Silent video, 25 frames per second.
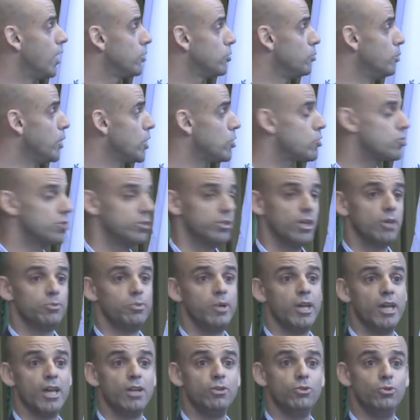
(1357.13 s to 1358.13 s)
to make sure that
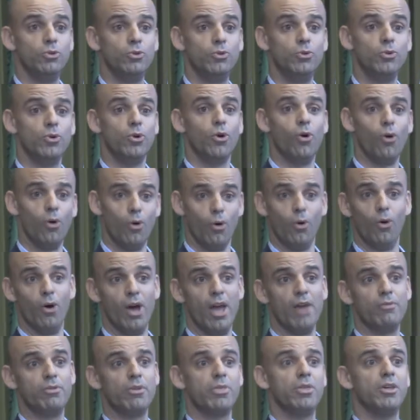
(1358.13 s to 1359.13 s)
we can do
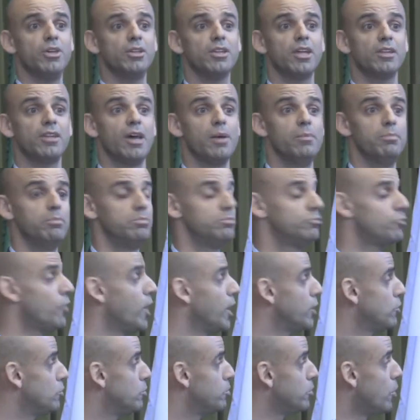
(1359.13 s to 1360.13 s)
everything that I'm
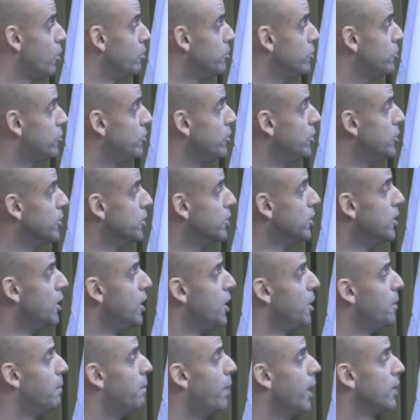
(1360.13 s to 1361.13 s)
trying to promise here.
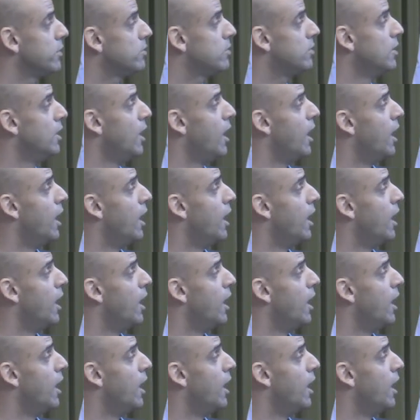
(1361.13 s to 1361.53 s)
But